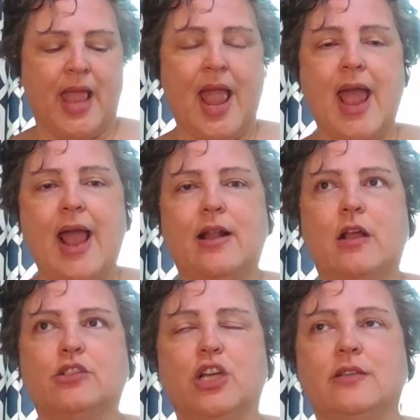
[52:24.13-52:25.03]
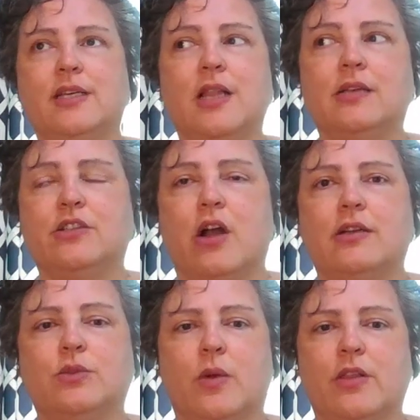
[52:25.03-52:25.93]
And Chelsea Lux yarn
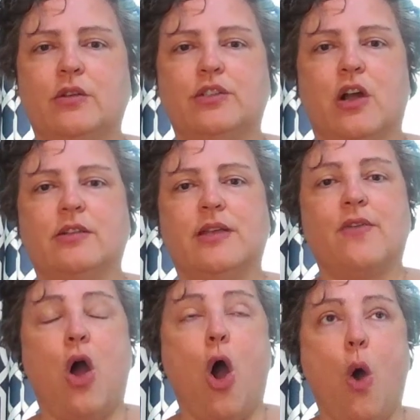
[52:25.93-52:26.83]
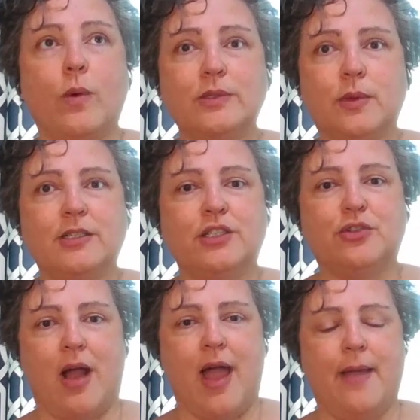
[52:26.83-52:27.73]
is one of those yarns I've always wanted to
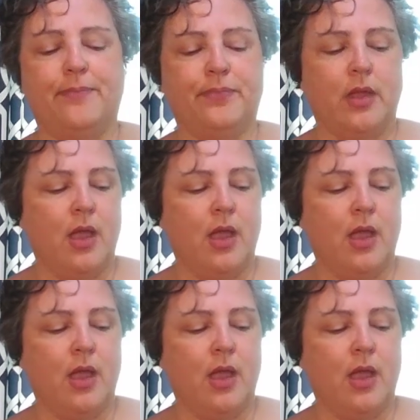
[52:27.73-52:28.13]
try.